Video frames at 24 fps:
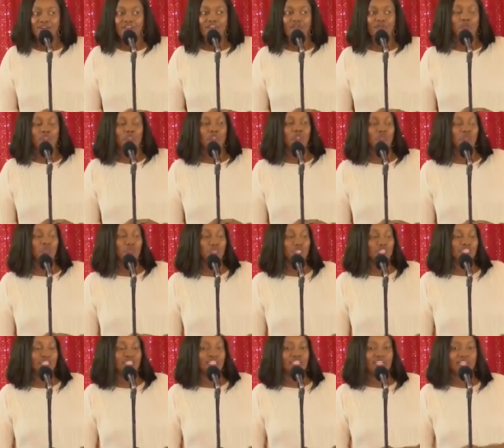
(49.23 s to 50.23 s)
for
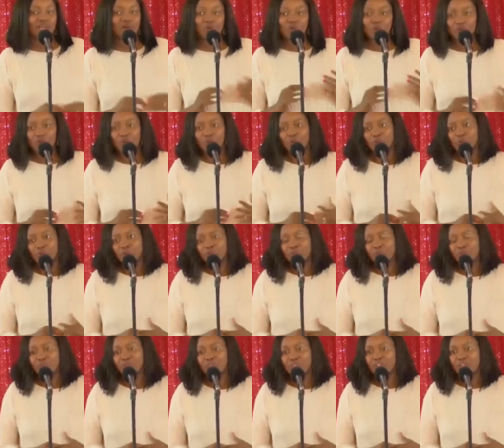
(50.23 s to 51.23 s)
choosing Nakuru
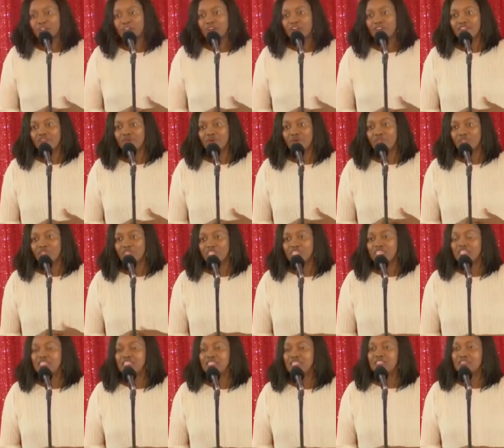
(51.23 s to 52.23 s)
for
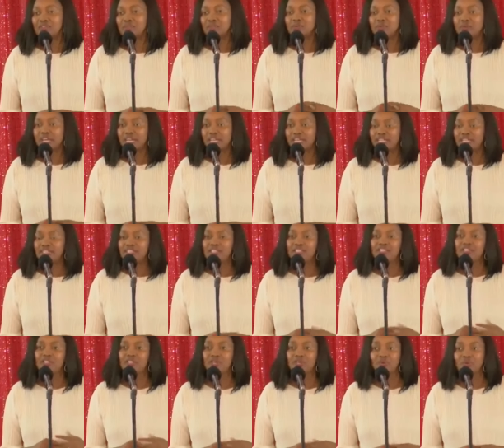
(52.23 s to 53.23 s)
this great
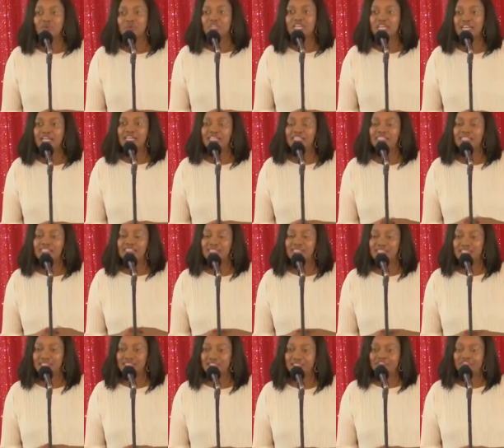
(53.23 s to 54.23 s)
New Year's
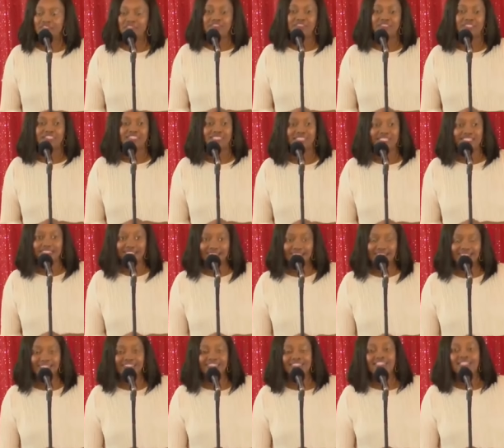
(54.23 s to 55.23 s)
Eve
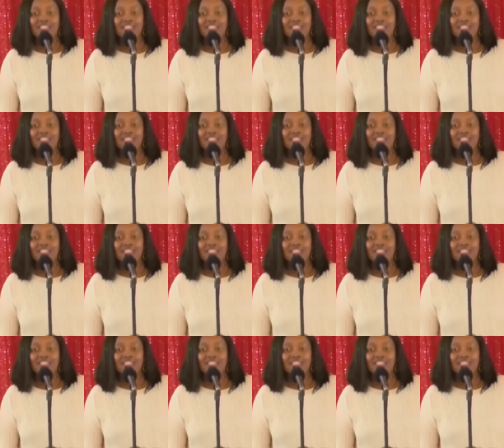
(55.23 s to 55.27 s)
dinner.